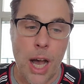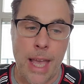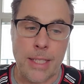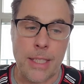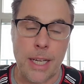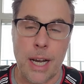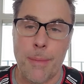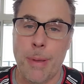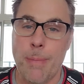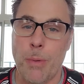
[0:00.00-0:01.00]
and
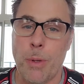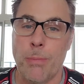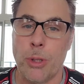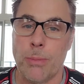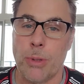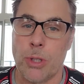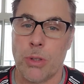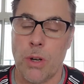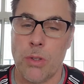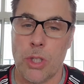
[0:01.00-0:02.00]
people with multiple
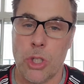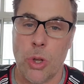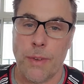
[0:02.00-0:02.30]
sclerosis